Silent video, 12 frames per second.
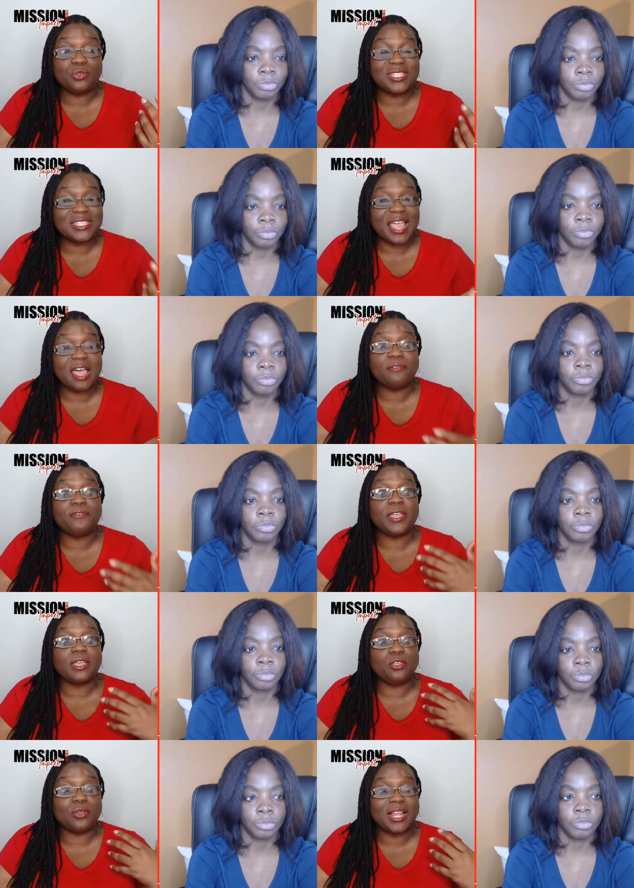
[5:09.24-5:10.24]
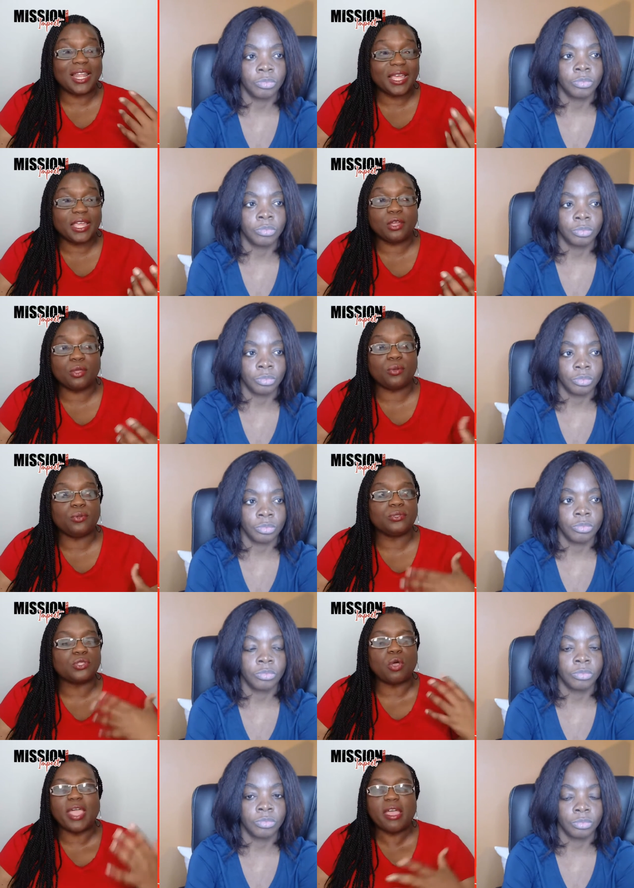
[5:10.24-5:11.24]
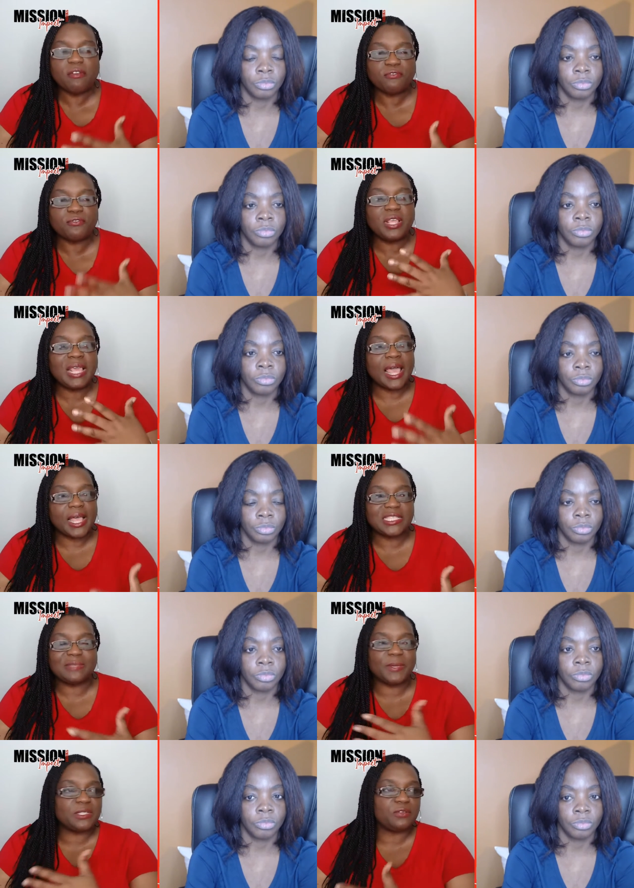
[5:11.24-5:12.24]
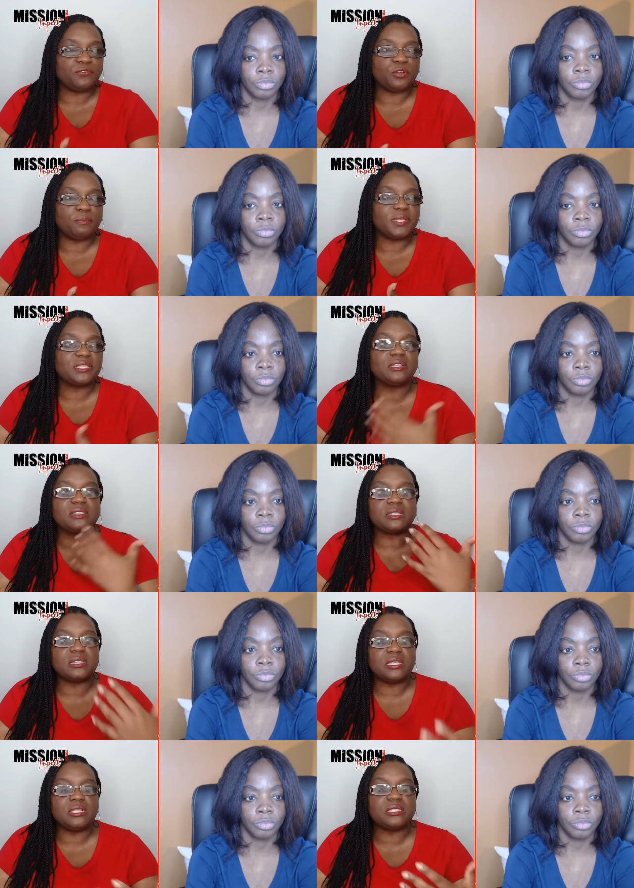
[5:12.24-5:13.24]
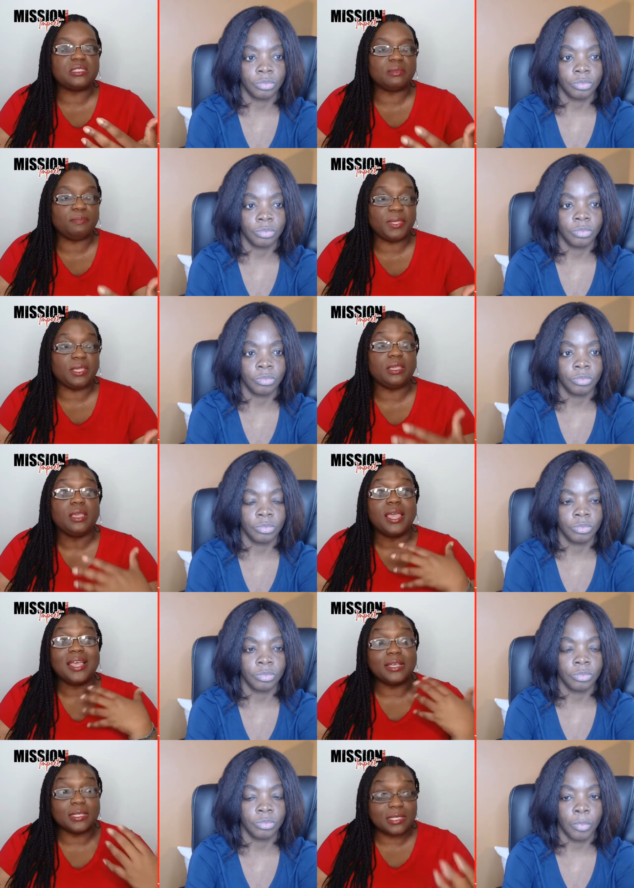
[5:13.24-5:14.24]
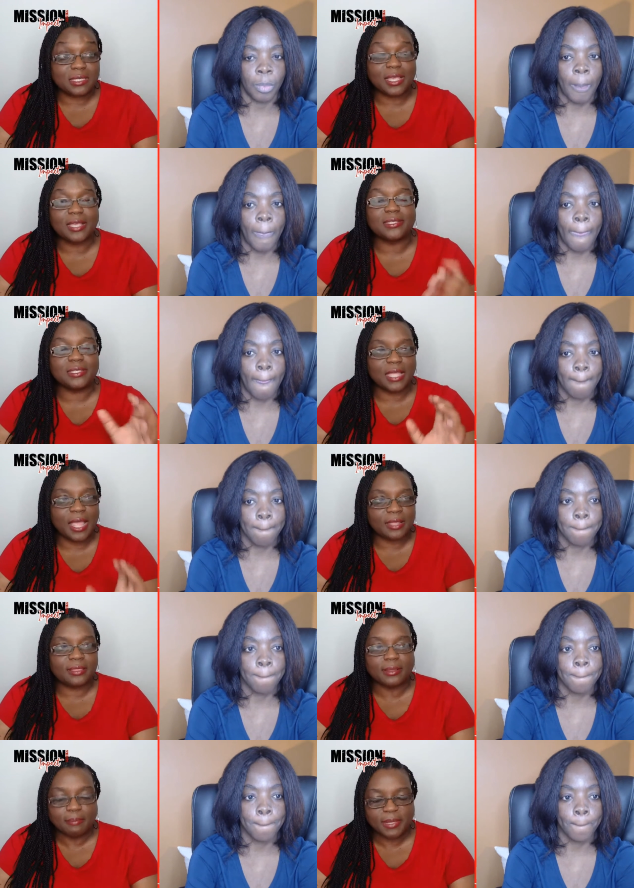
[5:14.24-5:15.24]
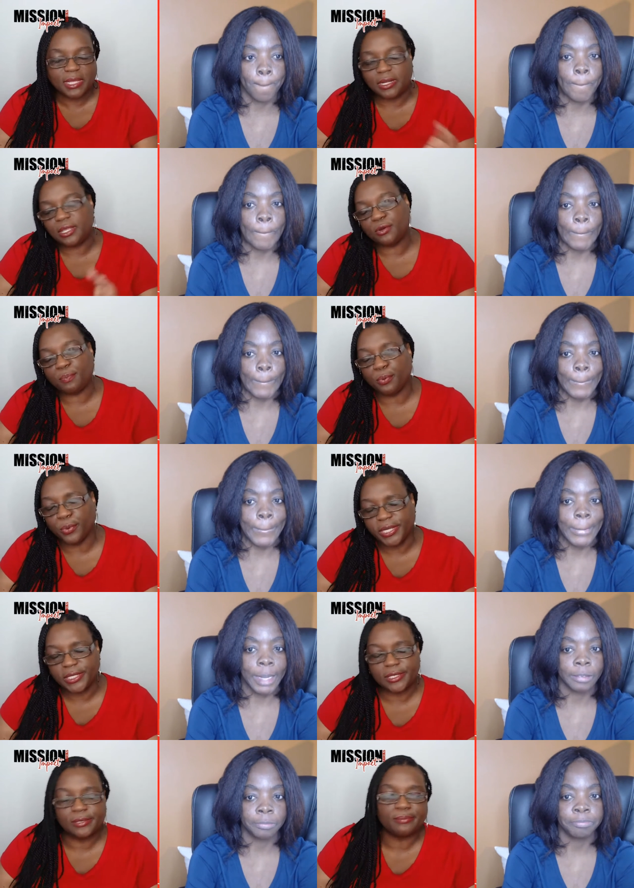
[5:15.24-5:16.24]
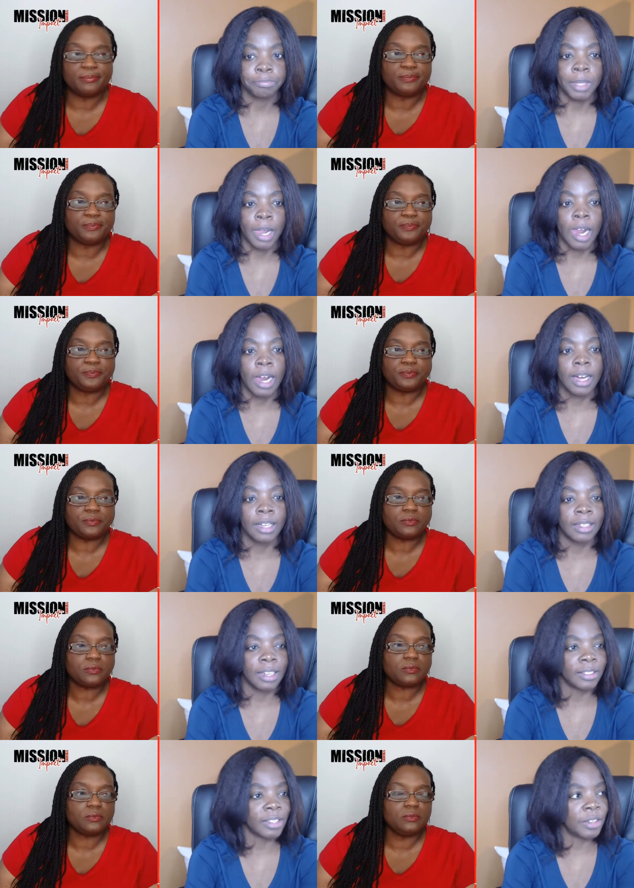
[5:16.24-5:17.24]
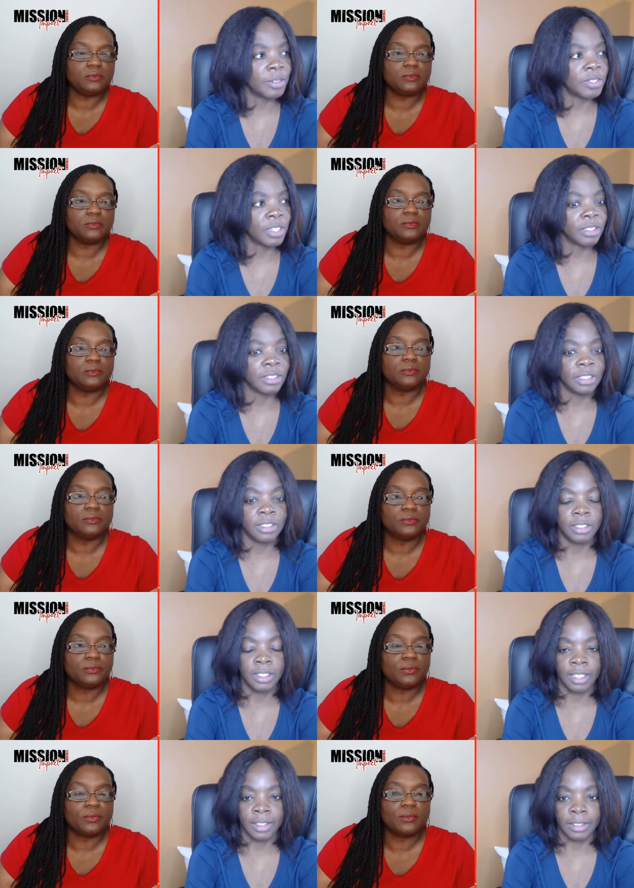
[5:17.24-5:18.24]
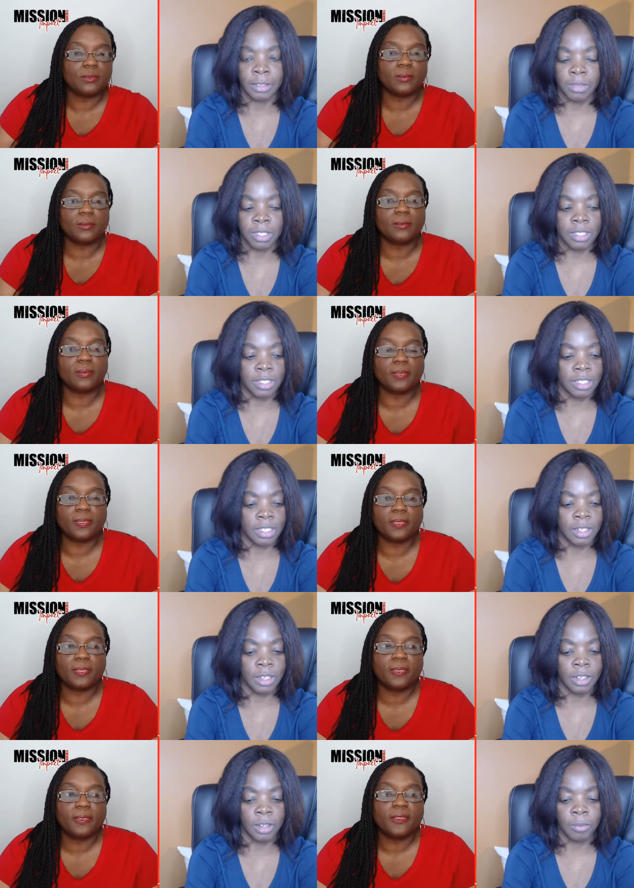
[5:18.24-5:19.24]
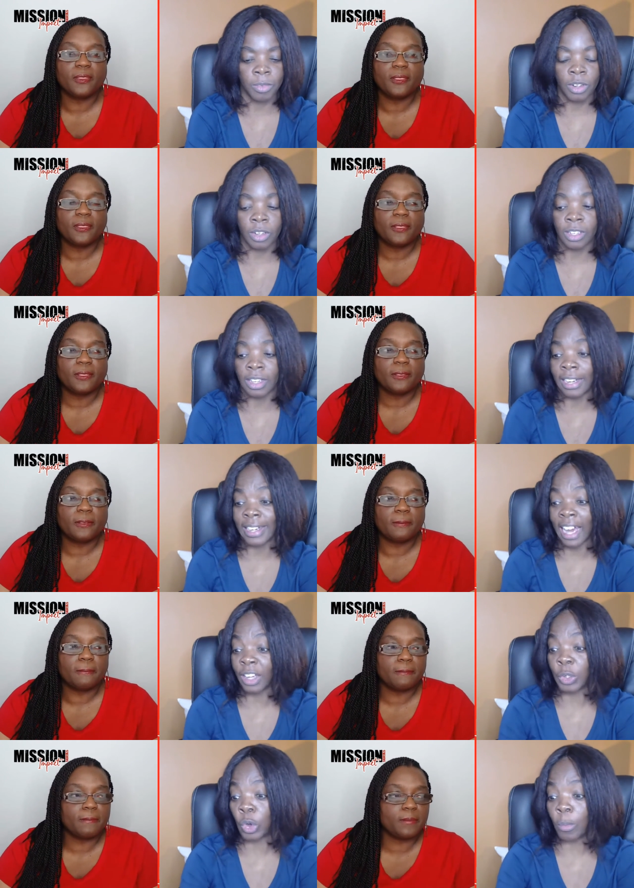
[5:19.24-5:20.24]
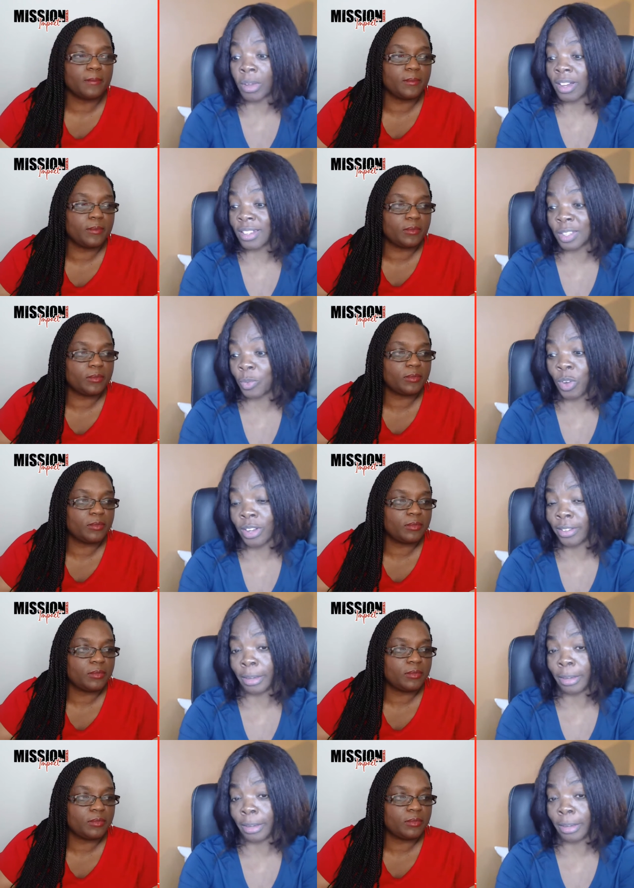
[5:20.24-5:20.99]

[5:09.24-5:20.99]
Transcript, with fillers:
Speaker 1: your staffing and your client goals. Every aspect of your business needs to be assessed at
Speaker 2: the mid-year point. I like that you said to look at them to see, did I not do it because it wasn't